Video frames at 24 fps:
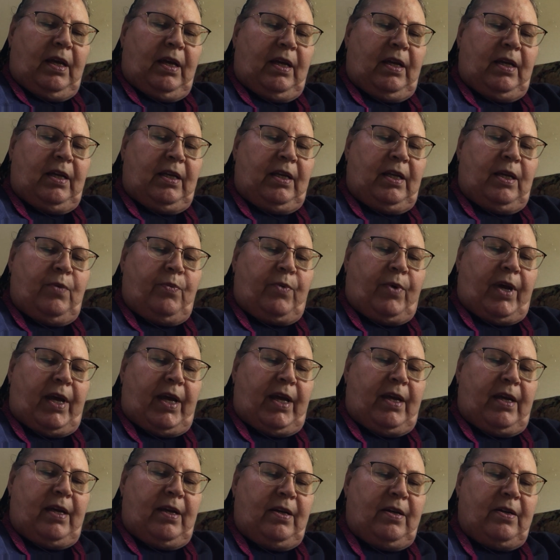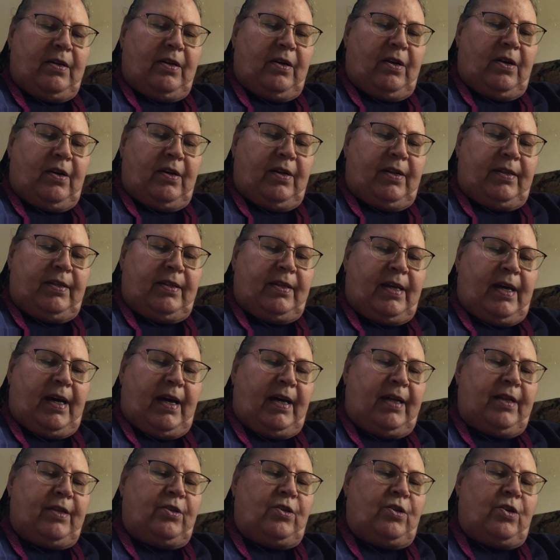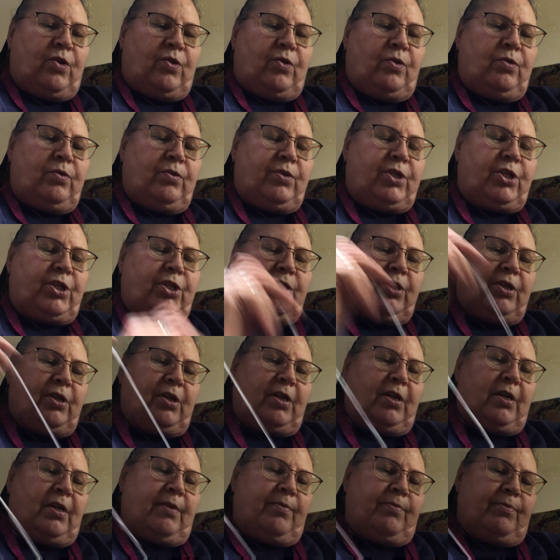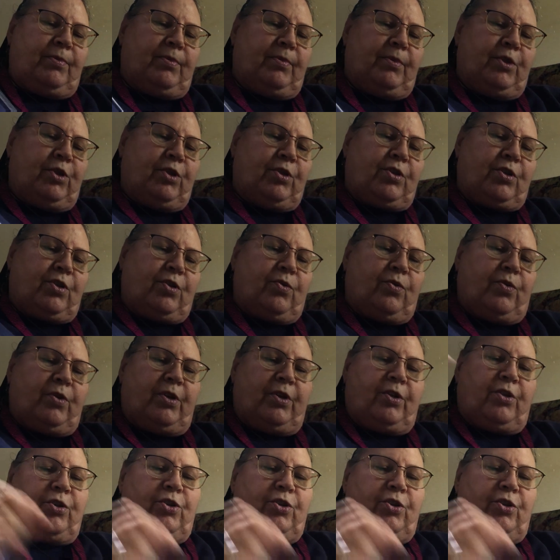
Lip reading: Anyway, on that note, I'm just going